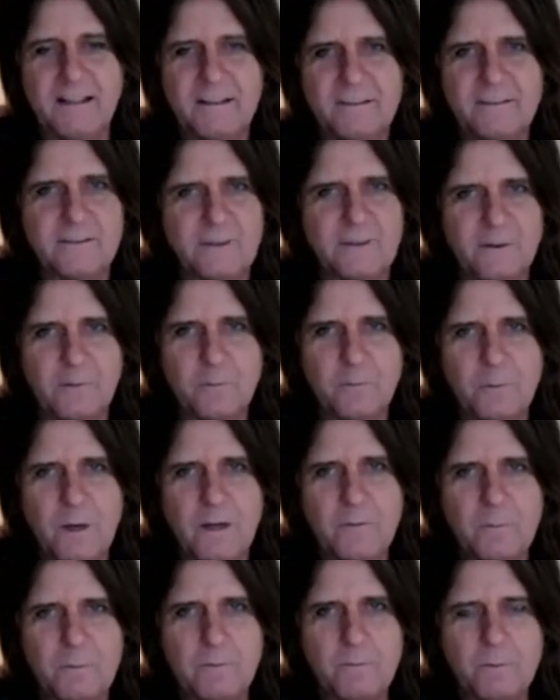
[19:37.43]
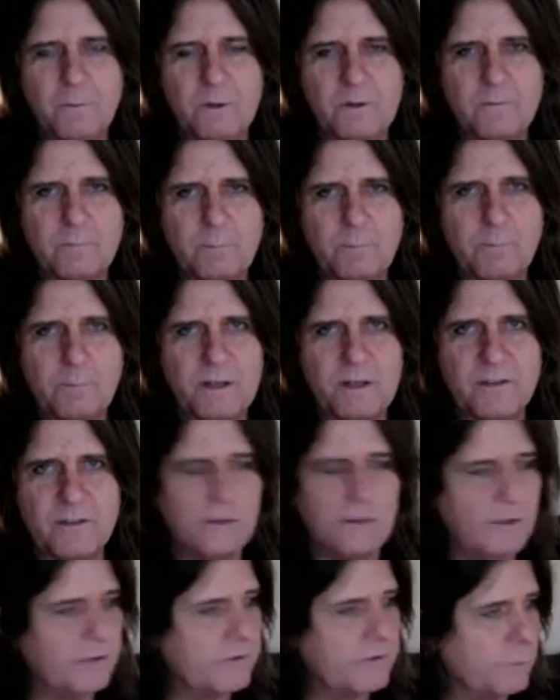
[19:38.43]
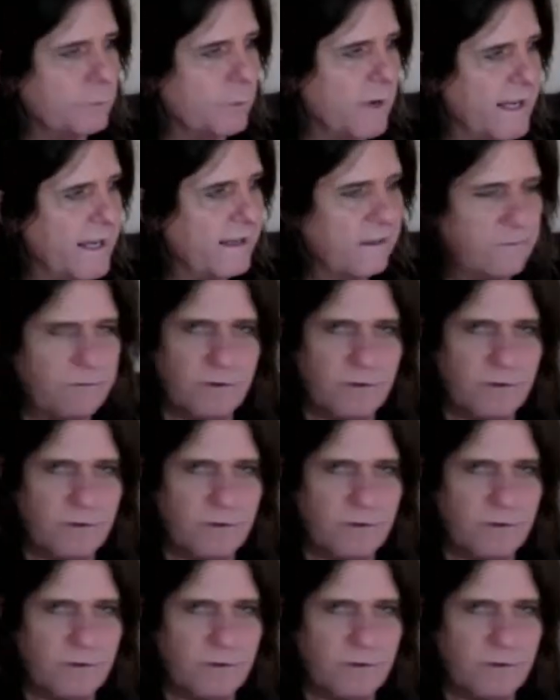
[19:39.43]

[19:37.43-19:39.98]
So we're basically just waiting